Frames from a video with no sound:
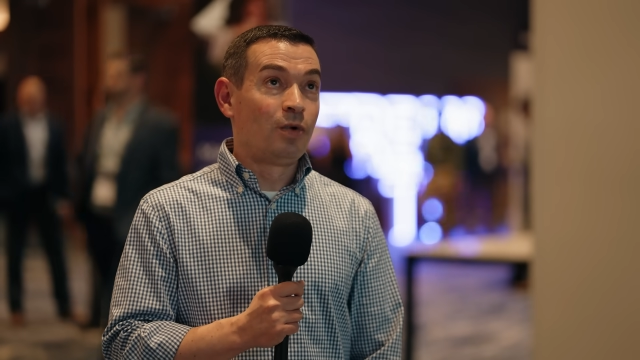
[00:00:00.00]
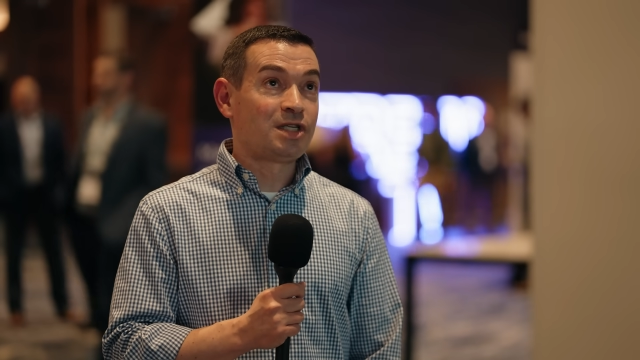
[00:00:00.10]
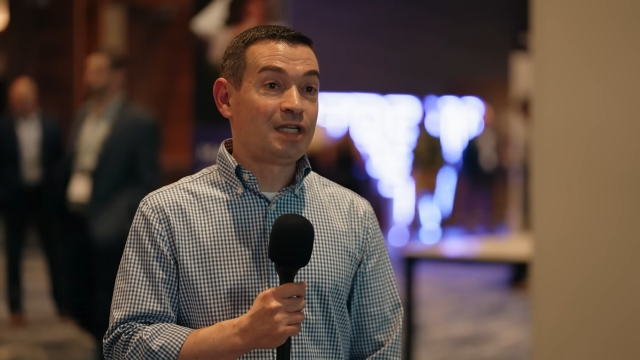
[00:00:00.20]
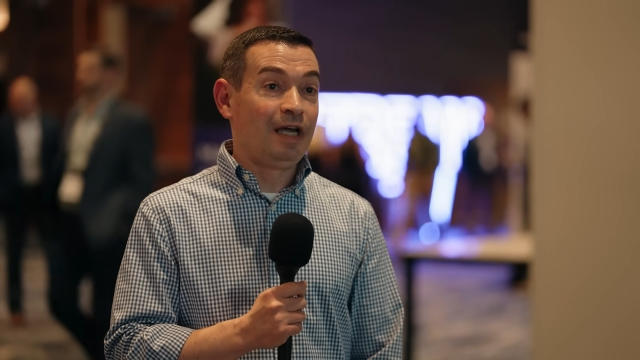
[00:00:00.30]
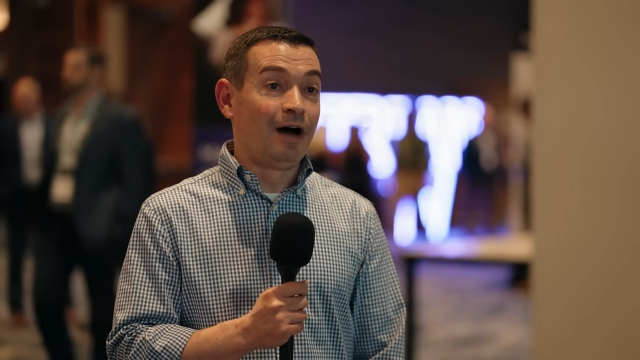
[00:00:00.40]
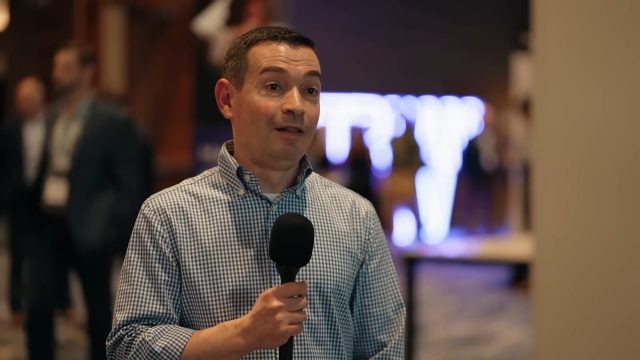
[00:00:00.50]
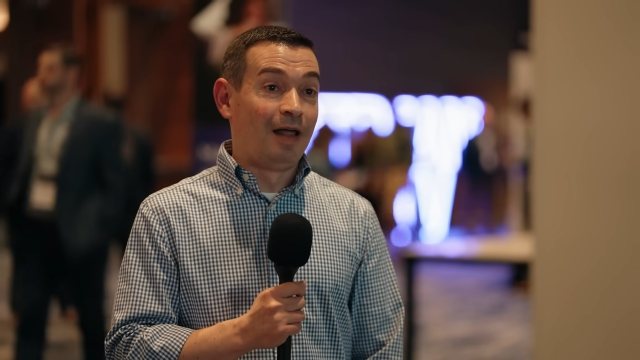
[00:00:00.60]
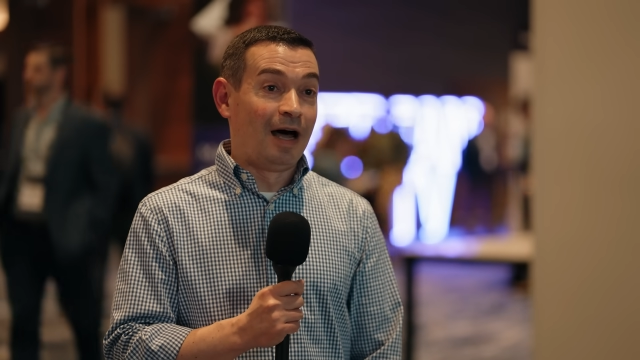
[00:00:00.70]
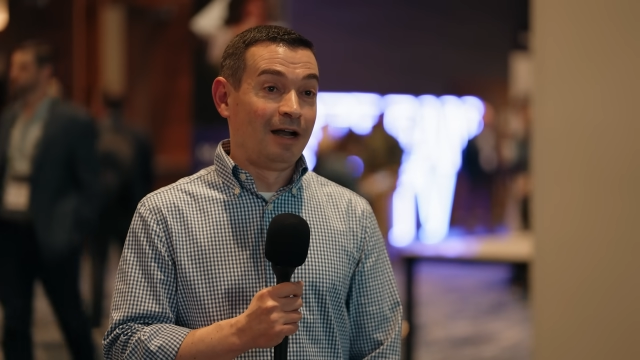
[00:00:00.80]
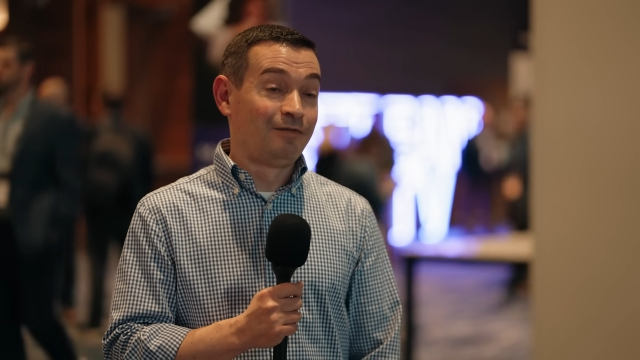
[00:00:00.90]
we're seeing a
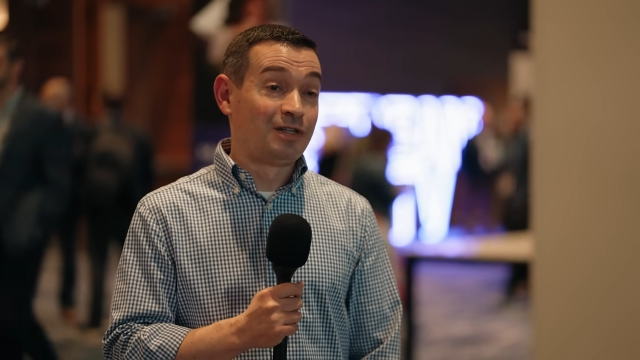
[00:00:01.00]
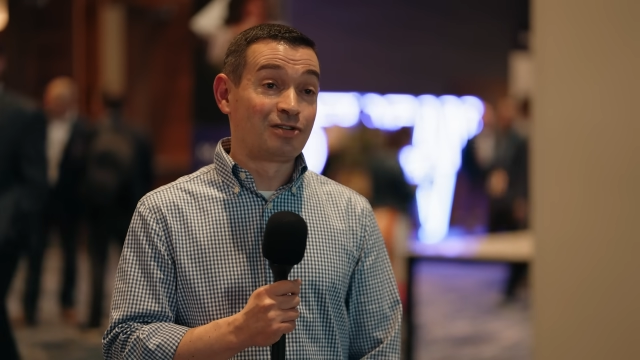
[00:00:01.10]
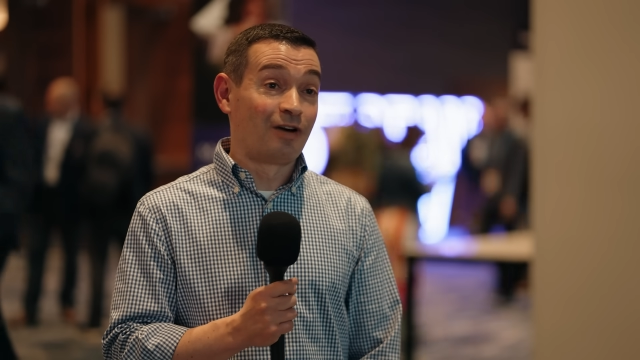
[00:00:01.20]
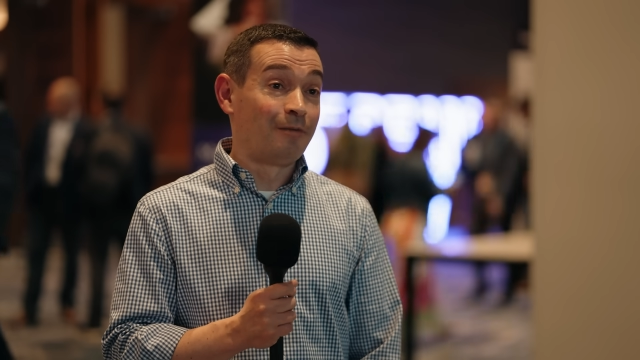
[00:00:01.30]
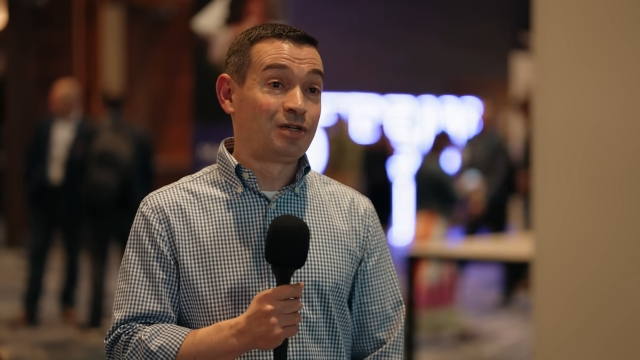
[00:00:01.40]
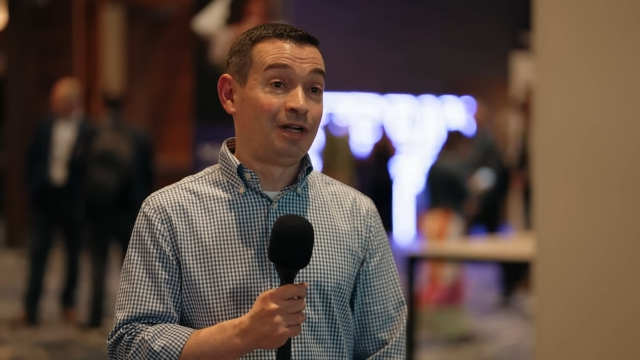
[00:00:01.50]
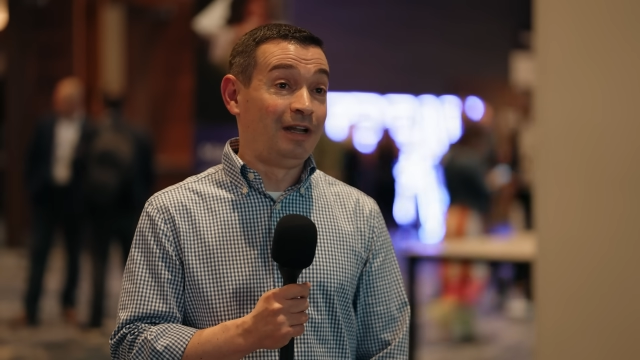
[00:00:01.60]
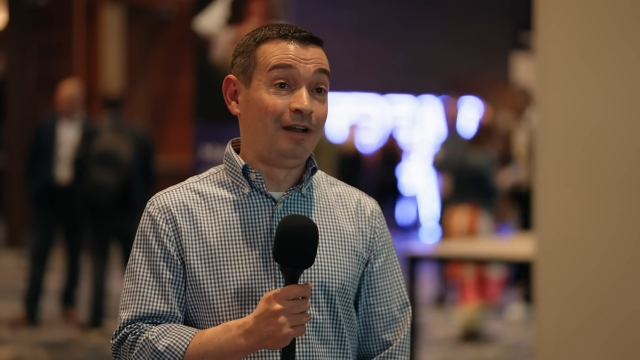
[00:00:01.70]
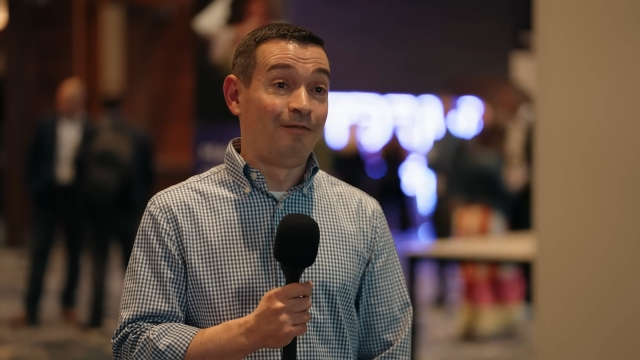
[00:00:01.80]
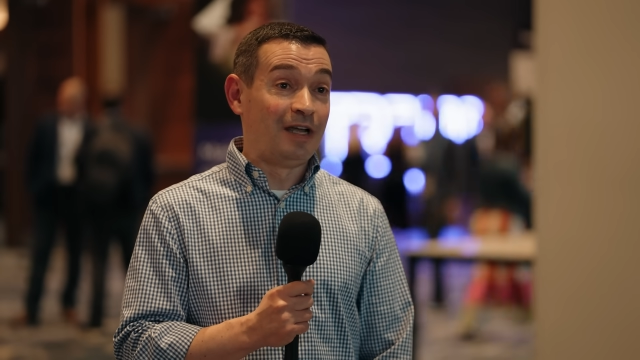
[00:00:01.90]
lot of disruption
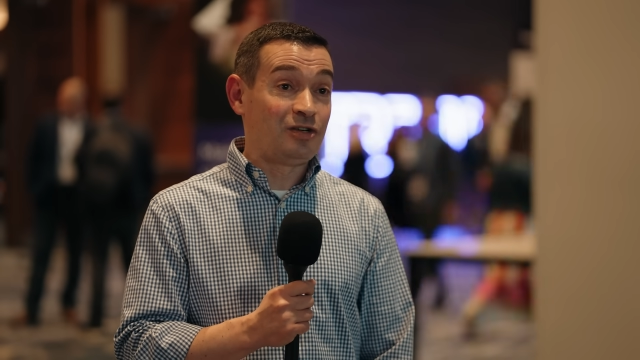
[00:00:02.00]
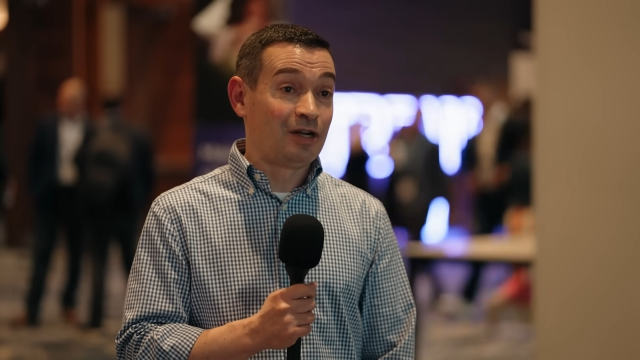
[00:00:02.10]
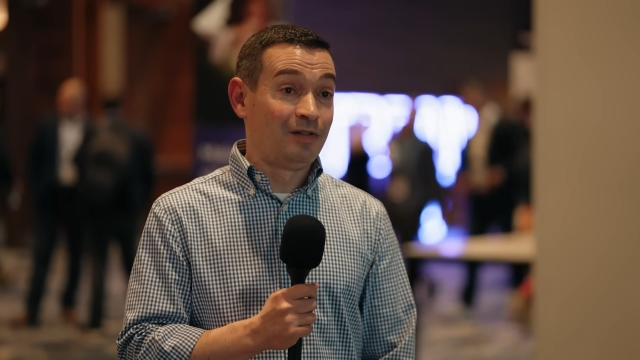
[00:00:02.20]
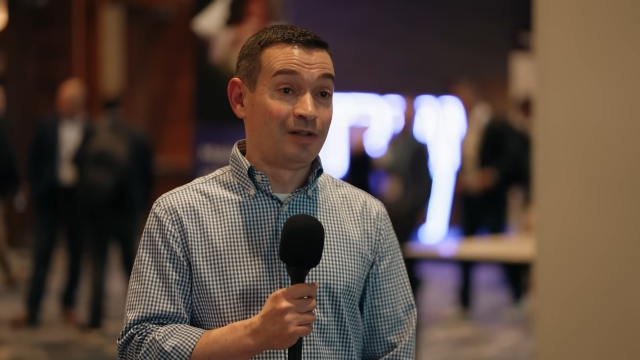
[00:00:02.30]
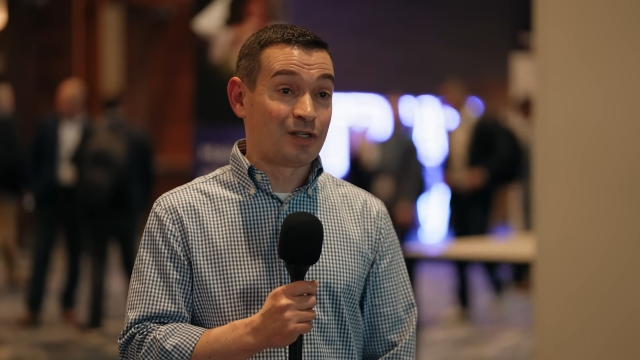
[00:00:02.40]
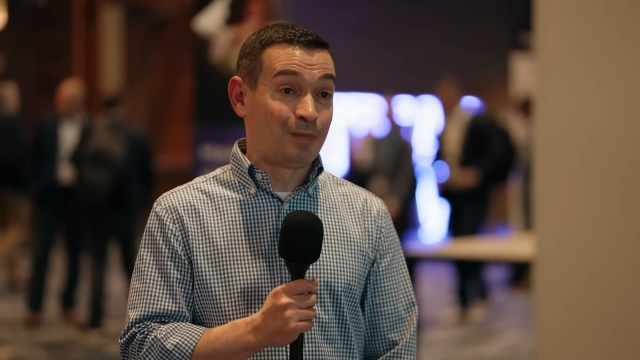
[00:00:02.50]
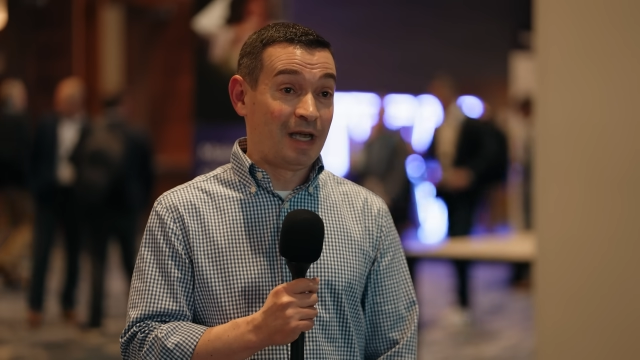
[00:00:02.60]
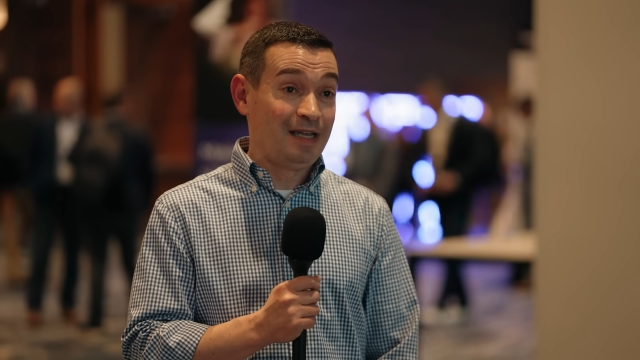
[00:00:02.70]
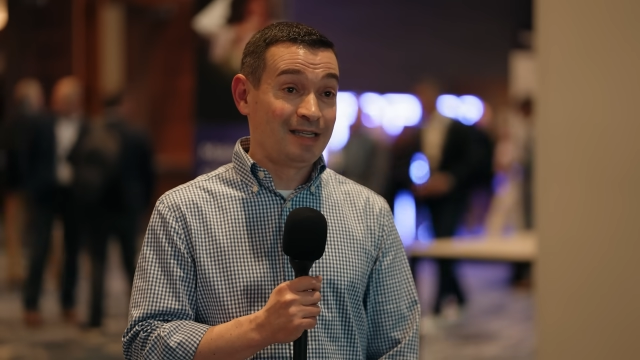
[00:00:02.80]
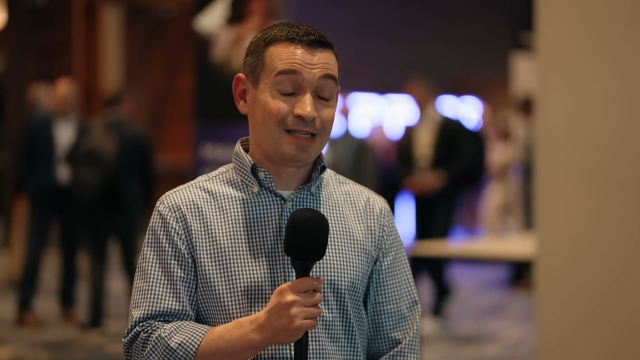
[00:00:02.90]
and innovation in the
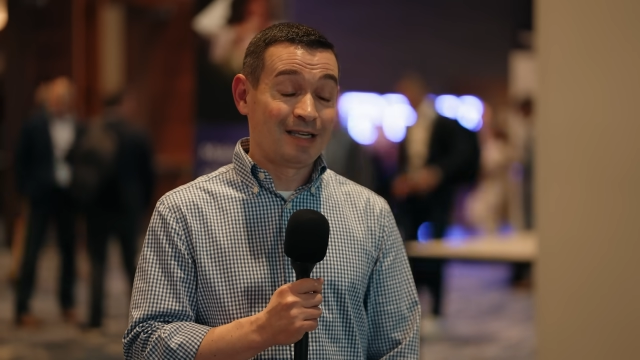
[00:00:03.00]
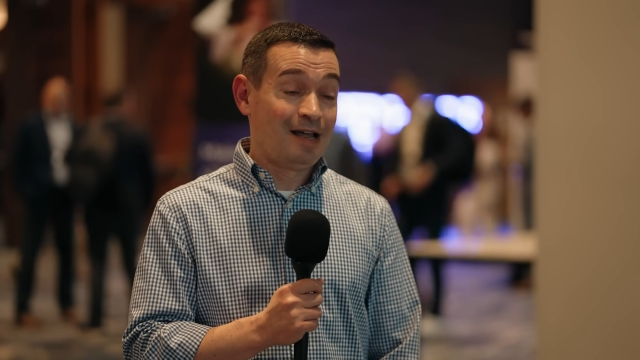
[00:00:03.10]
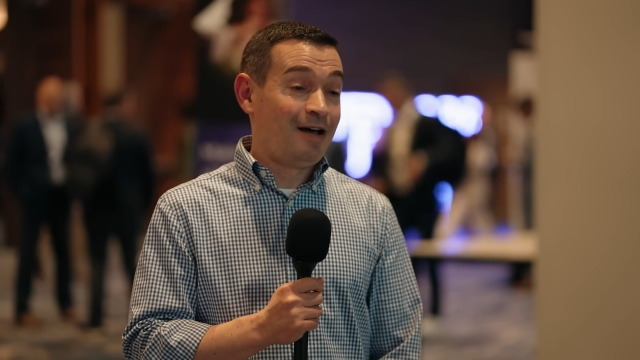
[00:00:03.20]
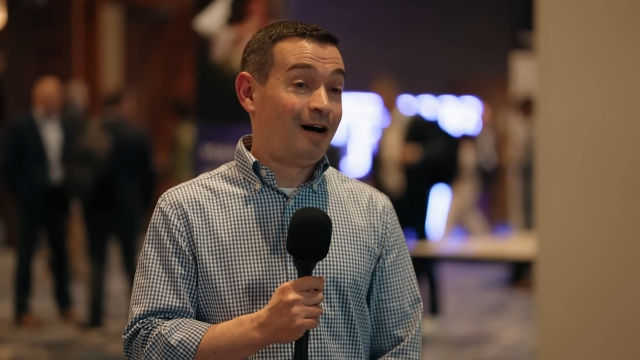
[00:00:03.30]
space,